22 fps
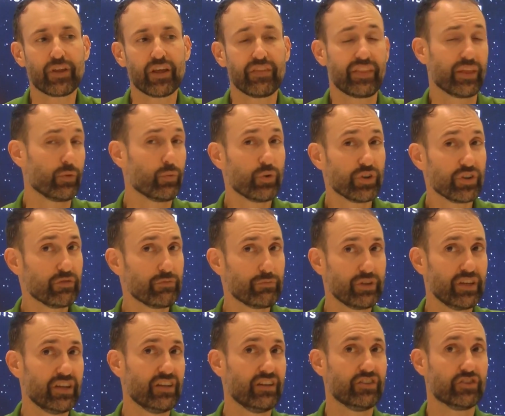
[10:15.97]
they wouldn't
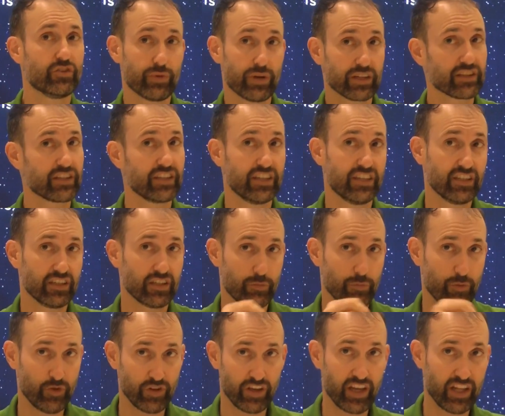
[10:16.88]
be directly
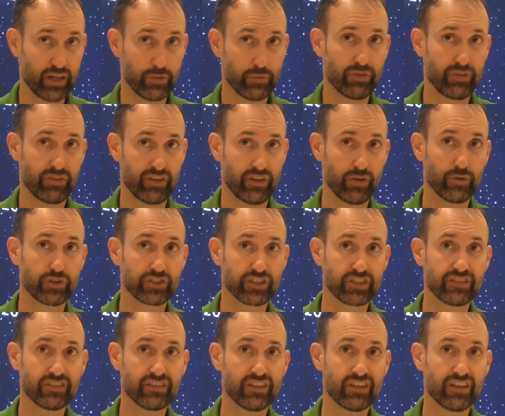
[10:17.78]
communicating with the
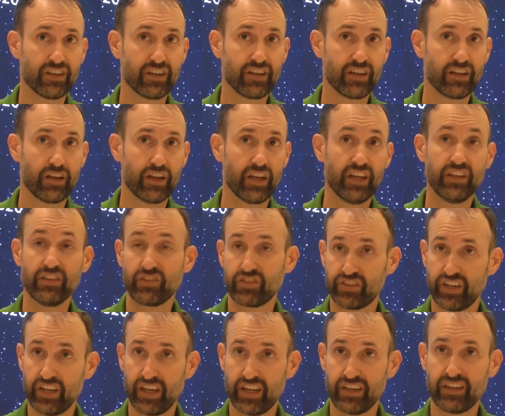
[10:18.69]
ocean.
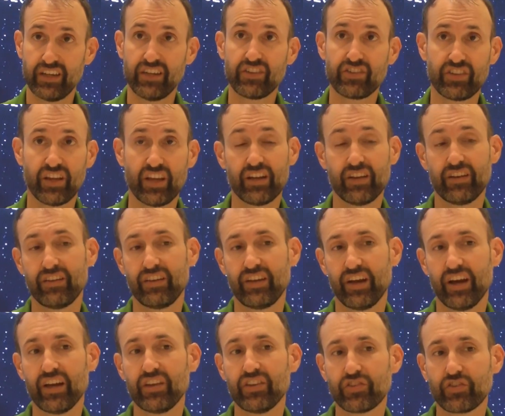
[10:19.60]
Instead,
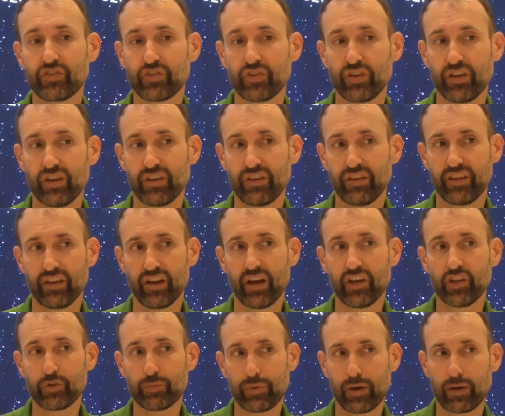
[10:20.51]
the ice
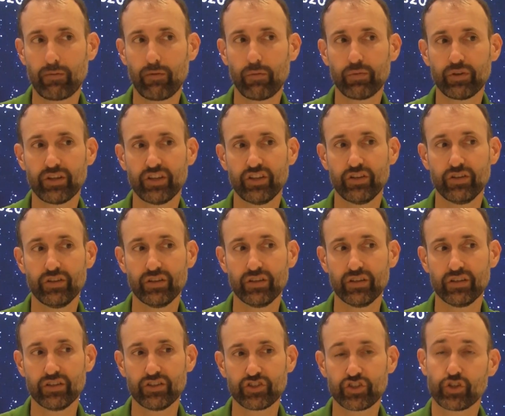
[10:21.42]
probably
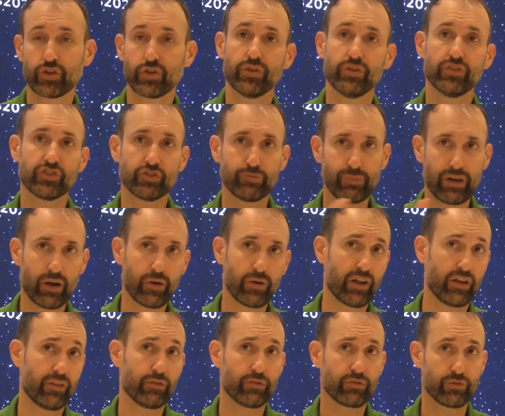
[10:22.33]
churns
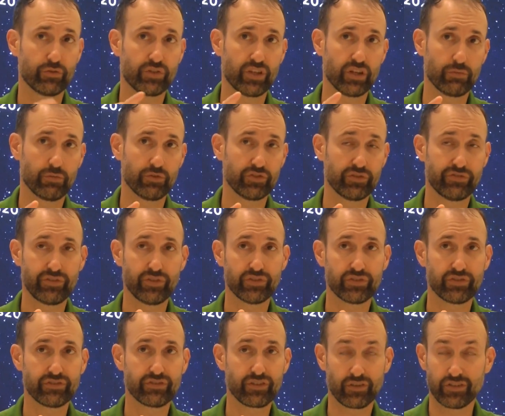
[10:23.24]
about either through double
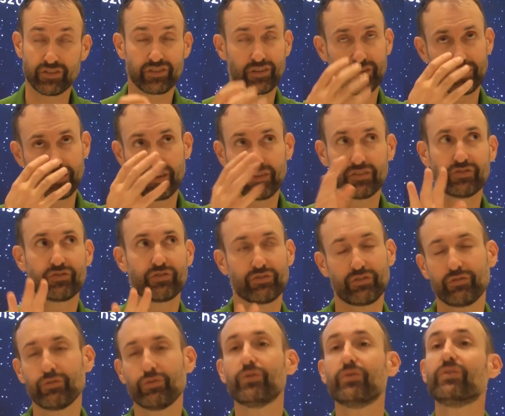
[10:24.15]
diffusive, or sorry,
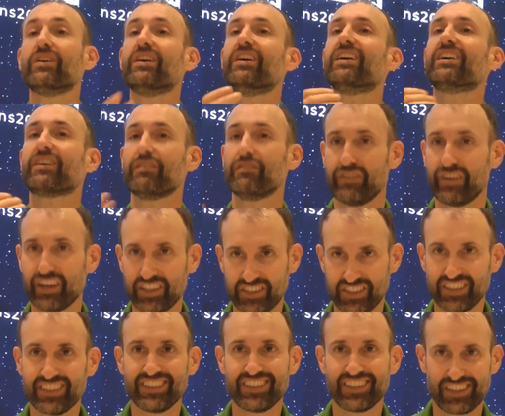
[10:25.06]
through
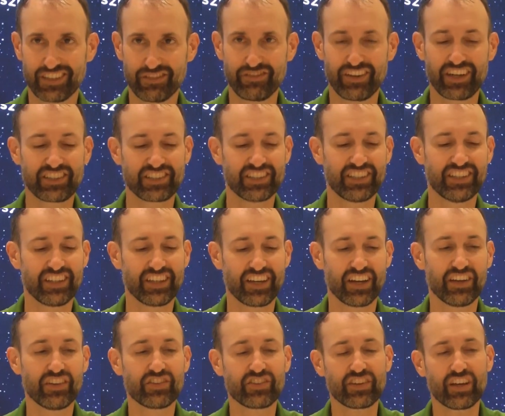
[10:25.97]
convection in the
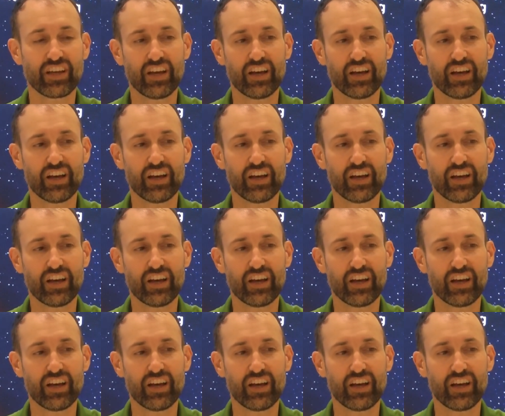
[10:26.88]
ice,